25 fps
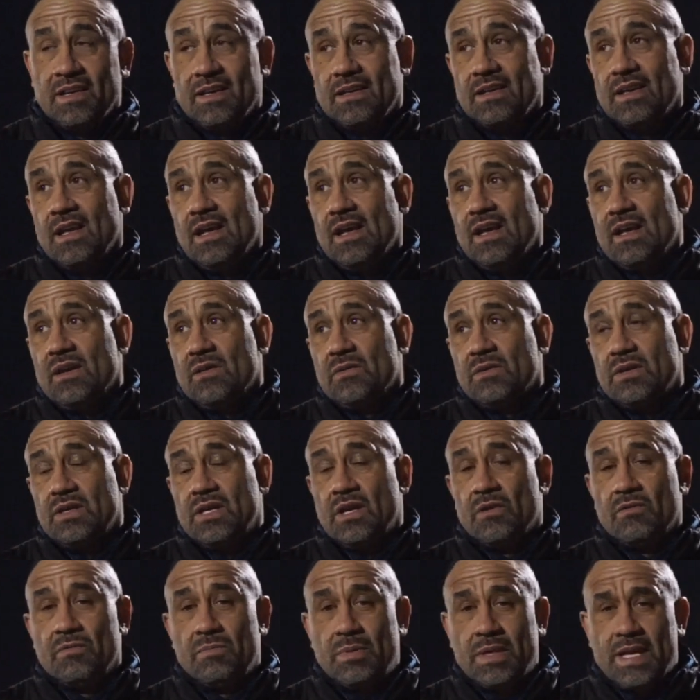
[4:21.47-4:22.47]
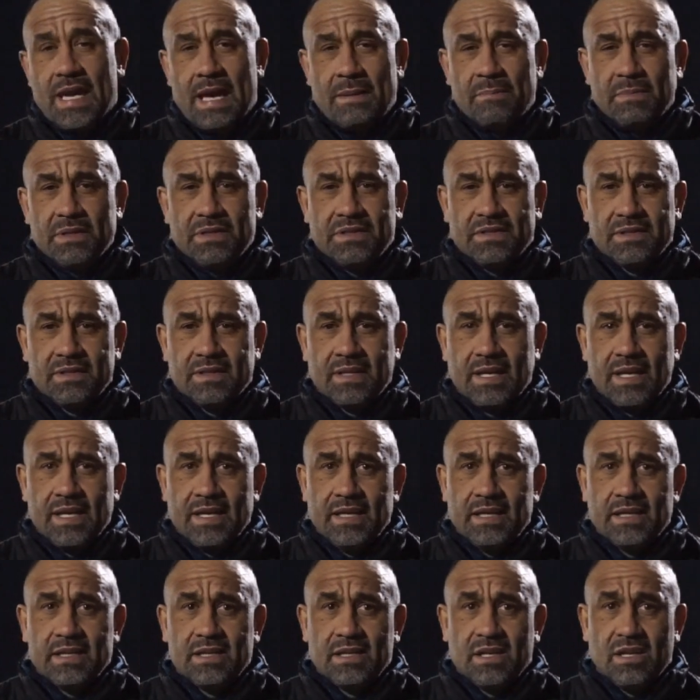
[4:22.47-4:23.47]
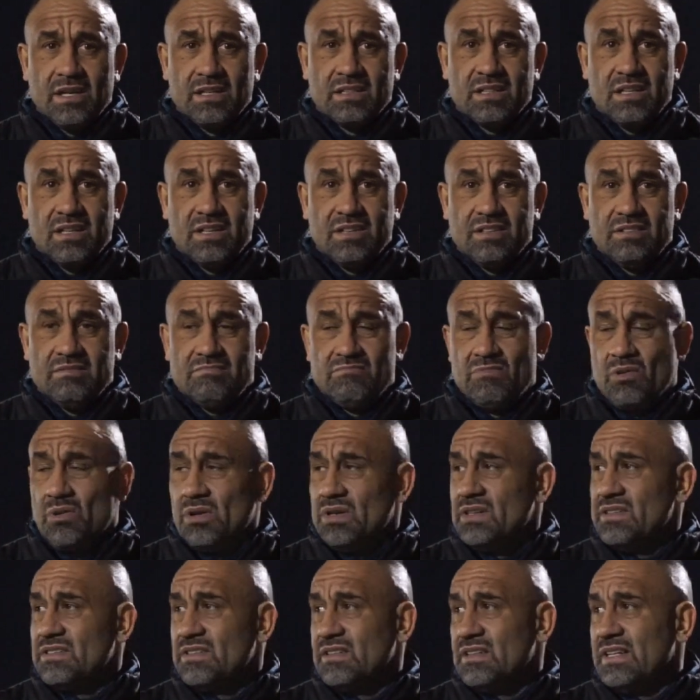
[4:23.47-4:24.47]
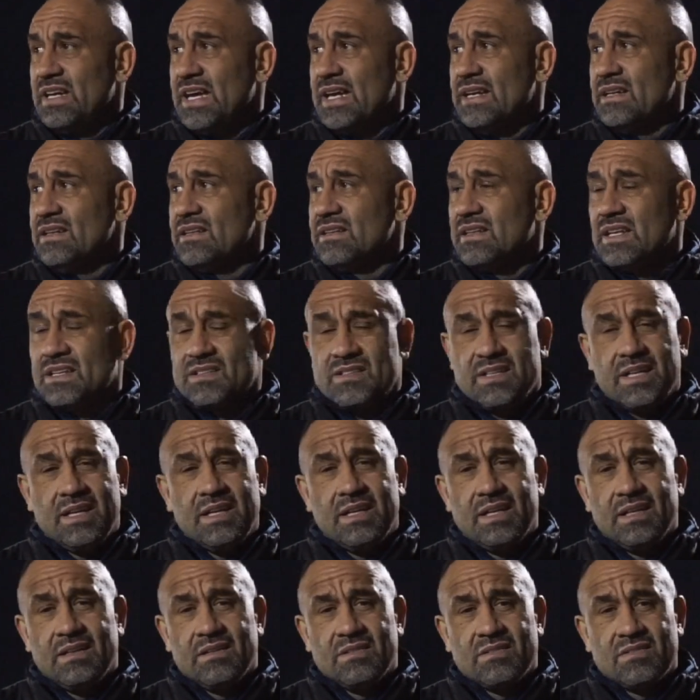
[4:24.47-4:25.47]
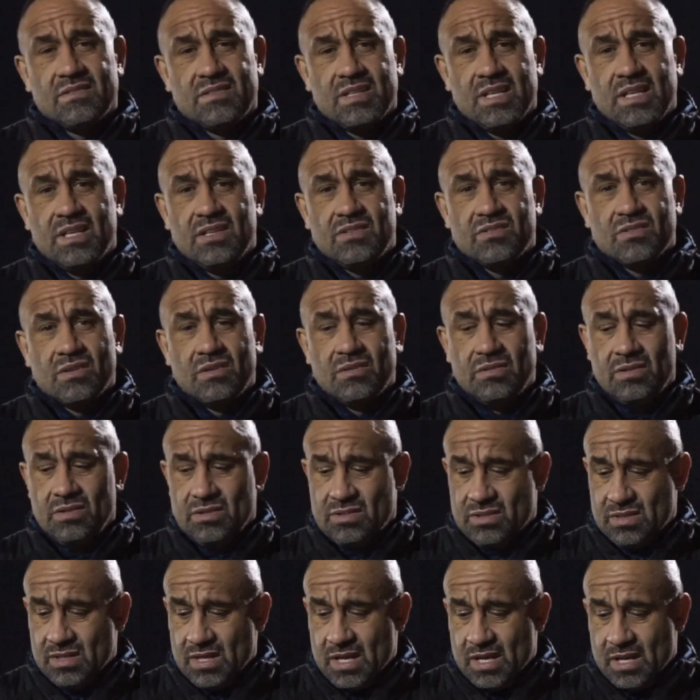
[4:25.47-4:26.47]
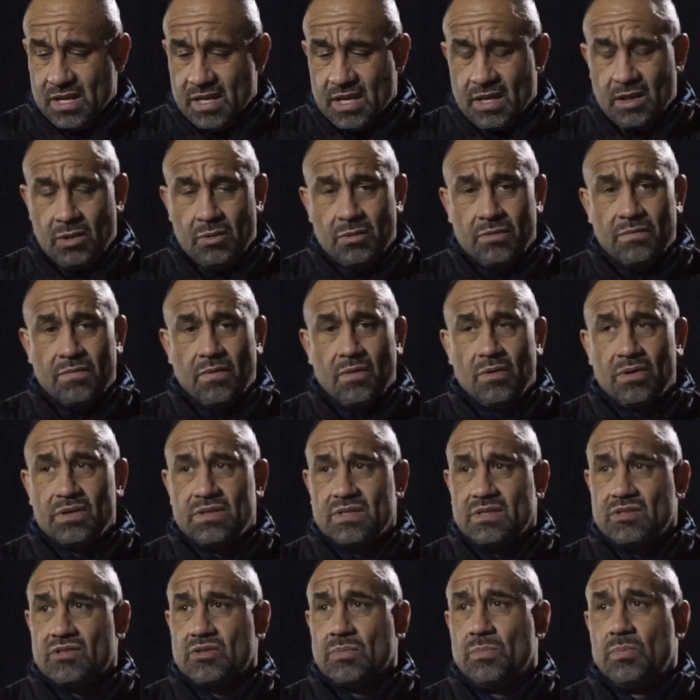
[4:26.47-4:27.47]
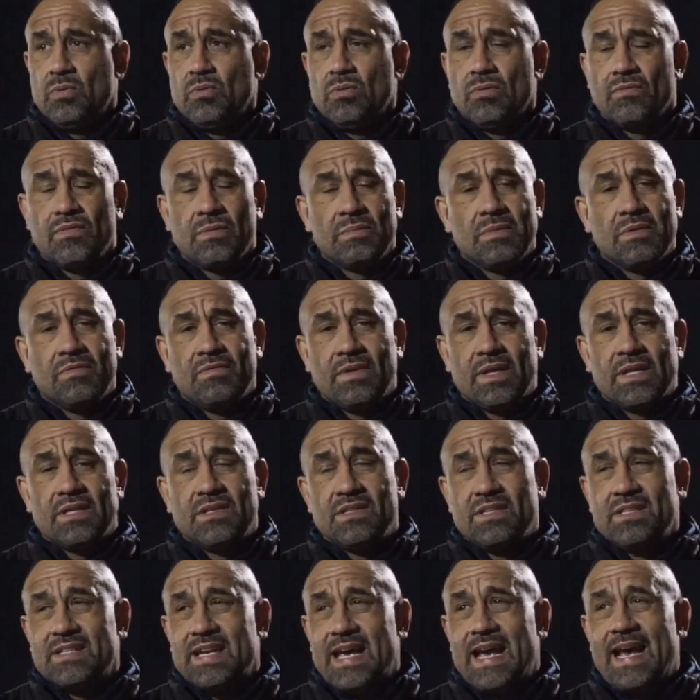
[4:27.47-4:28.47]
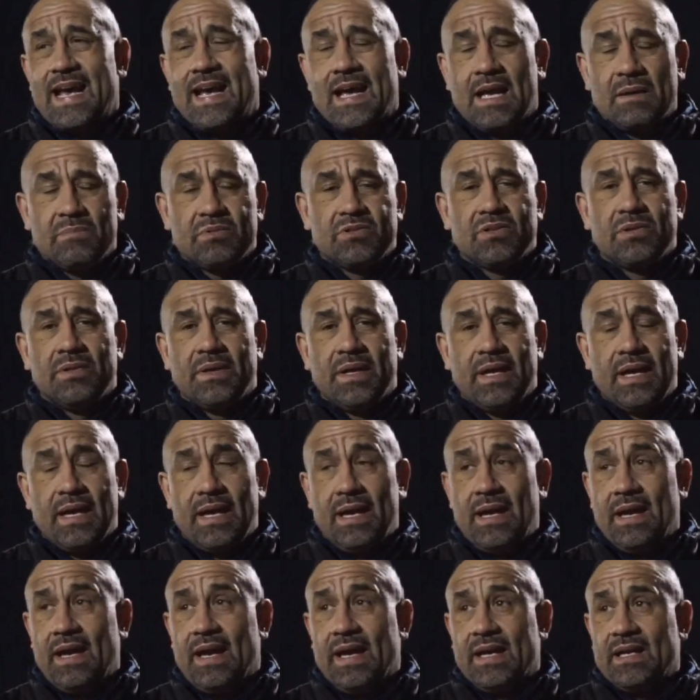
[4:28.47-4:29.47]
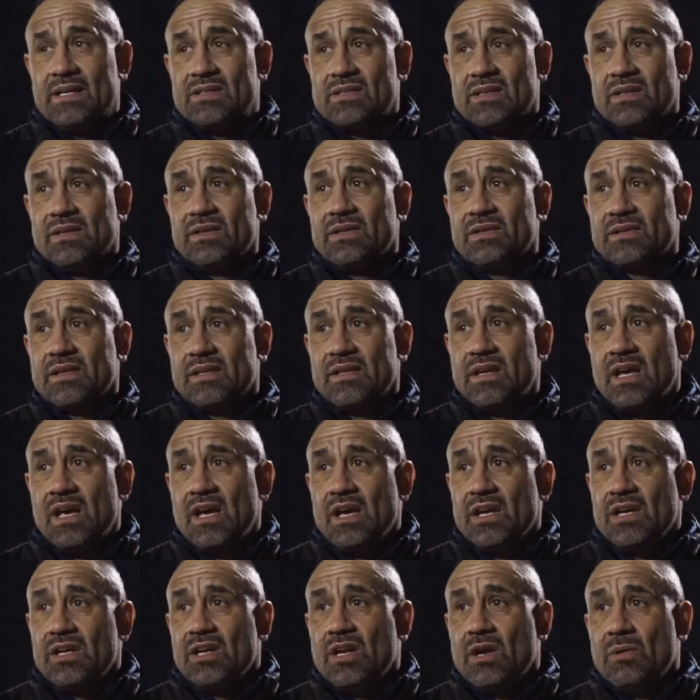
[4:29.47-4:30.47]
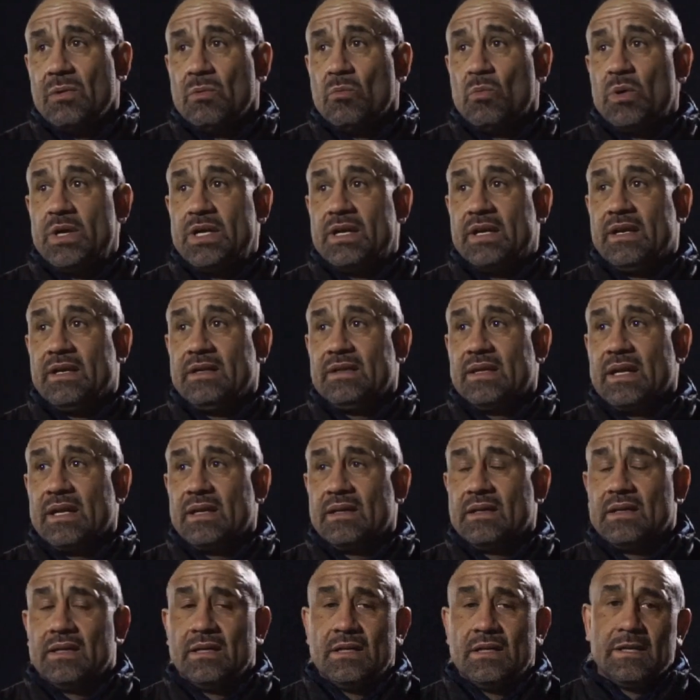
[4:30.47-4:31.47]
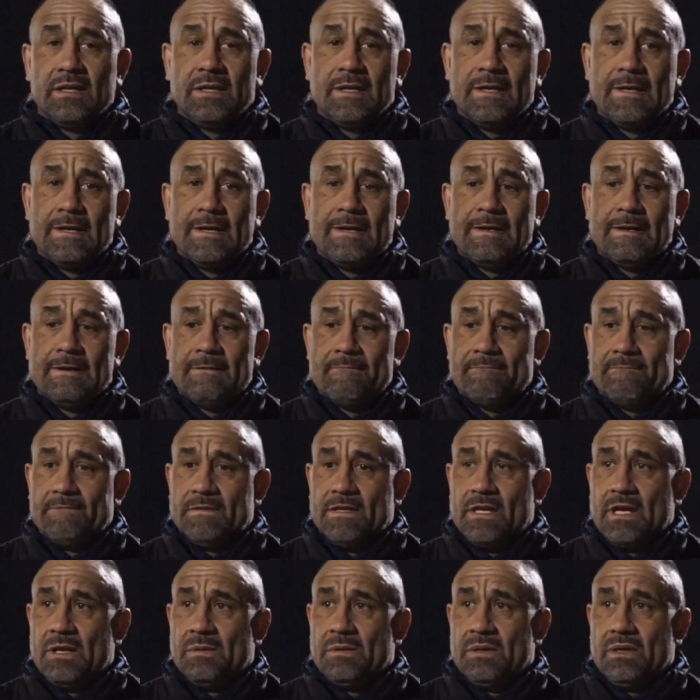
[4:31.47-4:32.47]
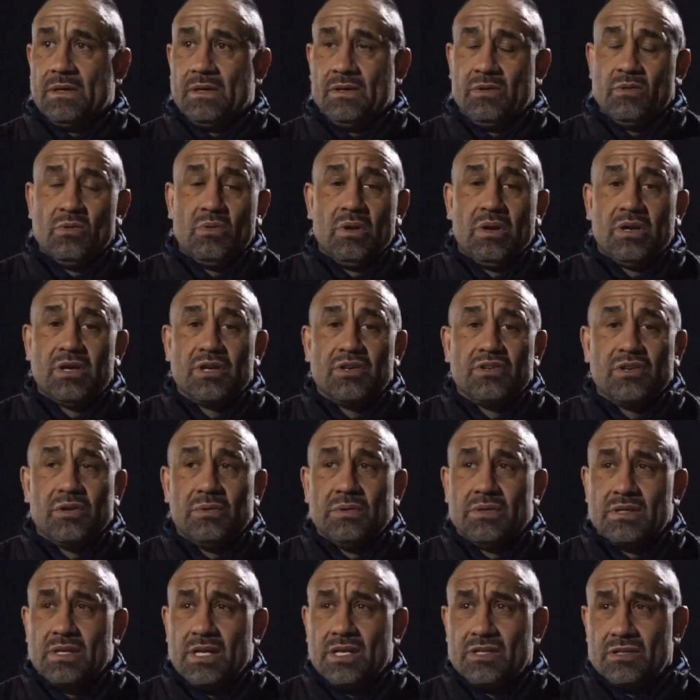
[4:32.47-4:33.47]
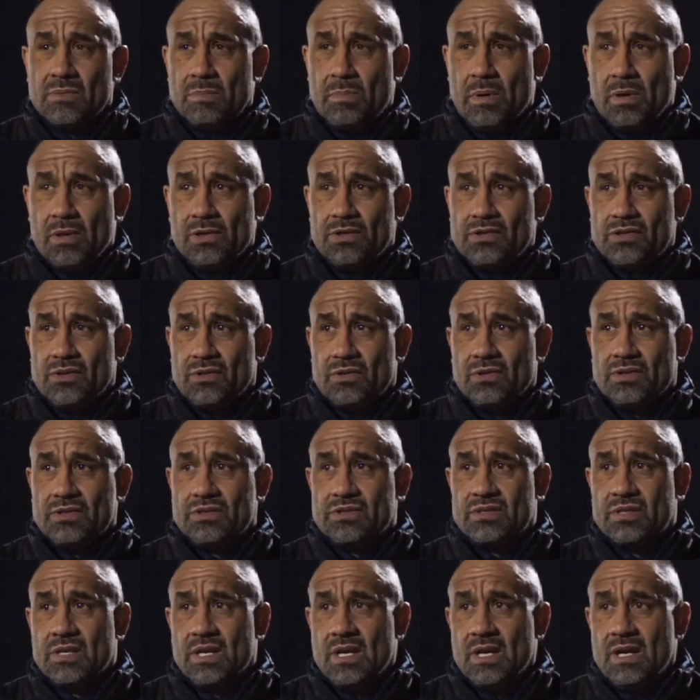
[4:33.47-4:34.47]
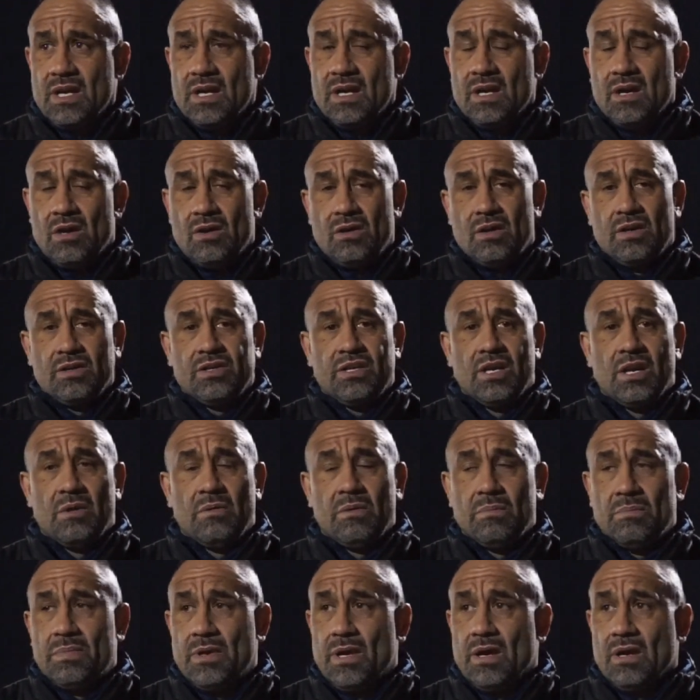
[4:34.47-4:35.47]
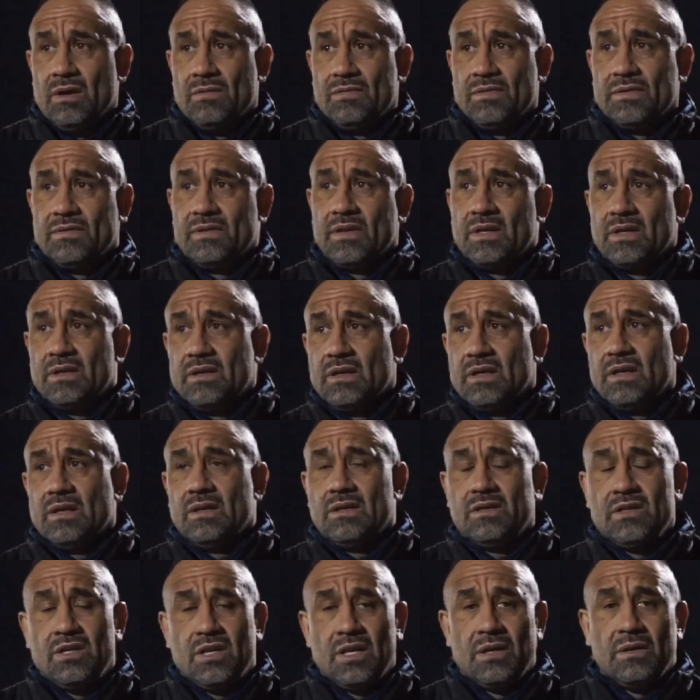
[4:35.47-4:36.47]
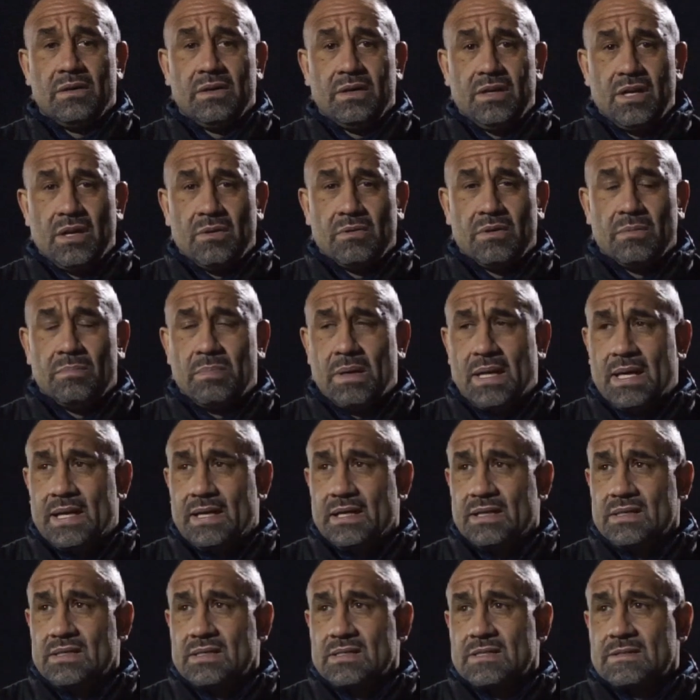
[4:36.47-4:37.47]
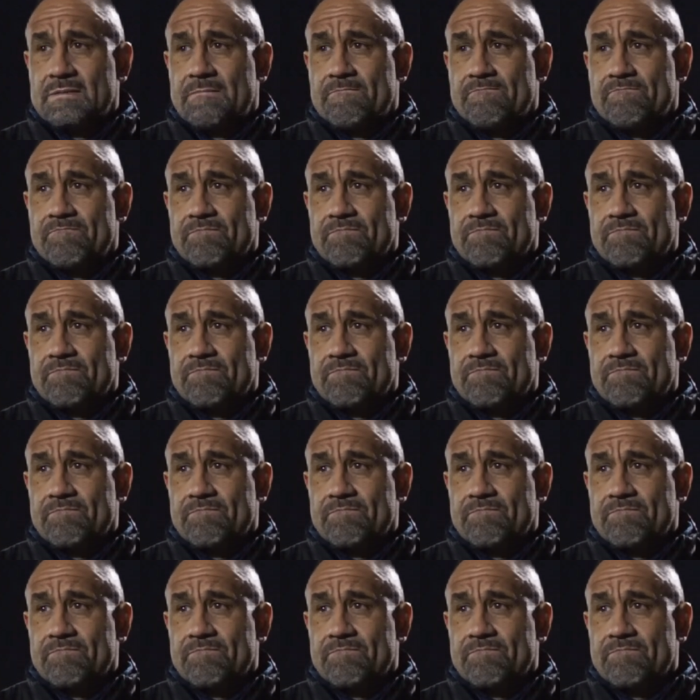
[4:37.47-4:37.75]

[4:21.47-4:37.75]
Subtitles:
And we've been hammered today, and right until the end, they're singing songs in good voice. The support from the fans is absolutely excellent, and and we need that. And all I can do is apologise, on behalf of the the players.